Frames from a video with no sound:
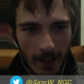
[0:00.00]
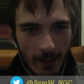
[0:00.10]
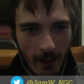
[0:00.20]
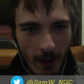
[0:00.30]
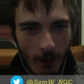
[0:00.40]

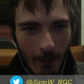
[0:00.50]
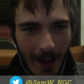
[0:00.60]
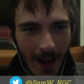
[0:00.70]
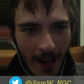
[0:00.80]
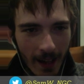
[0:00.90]
go
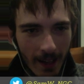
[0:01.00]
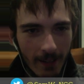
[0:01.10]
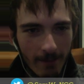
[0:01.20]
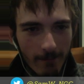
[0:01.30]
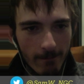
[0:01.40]
back
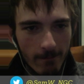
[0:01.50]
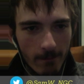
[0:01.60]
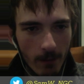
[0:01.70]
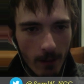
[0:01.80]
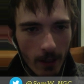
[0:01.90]
and
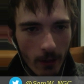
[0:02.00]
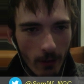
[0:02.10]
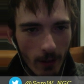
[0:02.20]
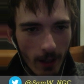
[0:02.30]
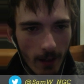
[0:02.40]
let's see.